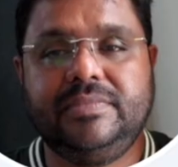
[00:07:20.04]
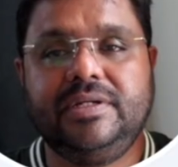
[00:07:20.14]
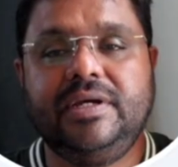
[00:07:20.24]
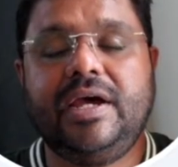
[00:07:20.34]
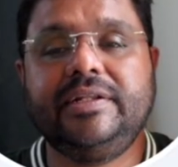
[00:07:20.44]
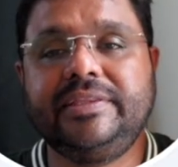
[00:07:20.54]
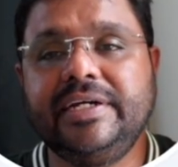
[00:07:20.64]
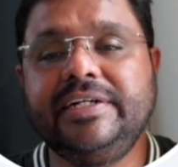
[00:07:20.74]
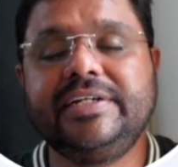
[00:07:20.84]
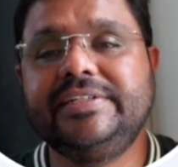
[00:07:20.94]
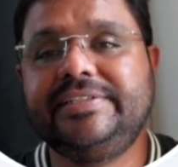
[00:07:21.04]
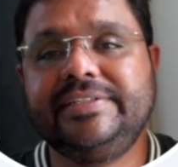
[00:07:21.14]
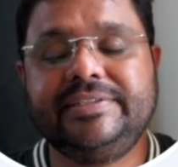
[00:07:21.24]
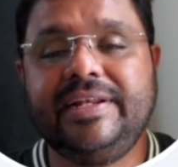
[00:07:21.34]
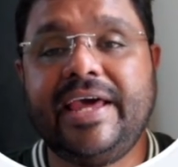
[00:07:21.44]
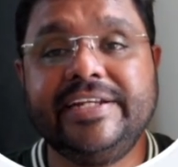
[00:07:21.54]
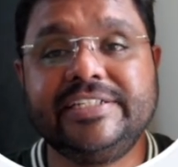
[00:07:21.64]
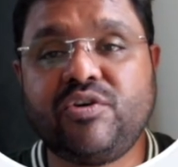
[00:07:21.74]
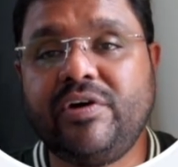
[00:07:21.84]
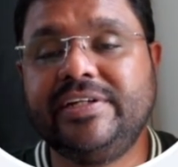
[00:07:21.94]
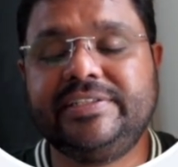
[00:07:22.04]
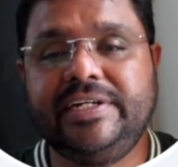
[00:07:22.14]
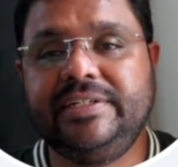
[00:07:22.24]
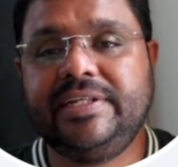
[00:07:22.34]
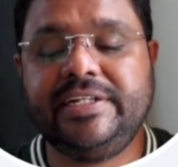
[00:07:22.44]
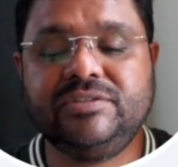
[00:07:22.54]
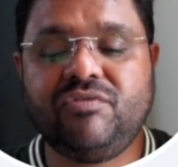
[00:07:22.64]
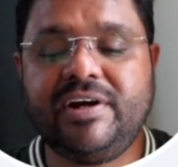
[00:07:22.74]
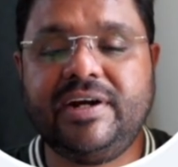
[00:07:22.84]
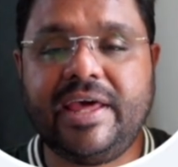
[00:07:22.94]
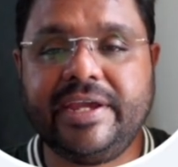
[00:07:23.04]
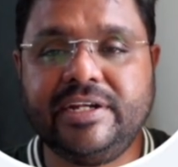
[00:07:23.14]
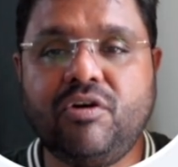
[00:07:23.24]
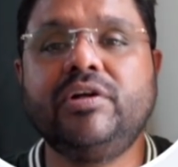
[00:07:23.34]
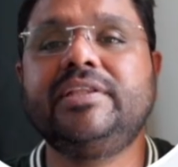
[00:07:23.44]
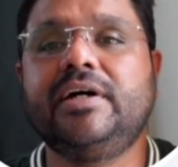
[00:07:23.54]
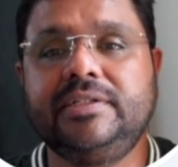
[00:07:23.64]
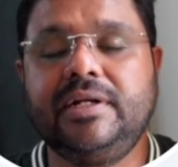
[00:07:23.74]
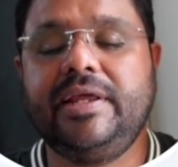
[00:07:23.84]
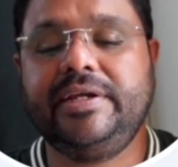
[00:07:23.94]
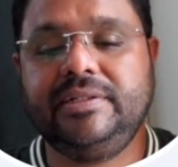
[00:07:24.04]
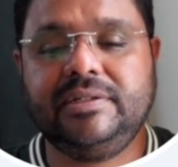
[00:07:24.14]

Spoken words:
And the third case is lines coincide. That is one line on the other line.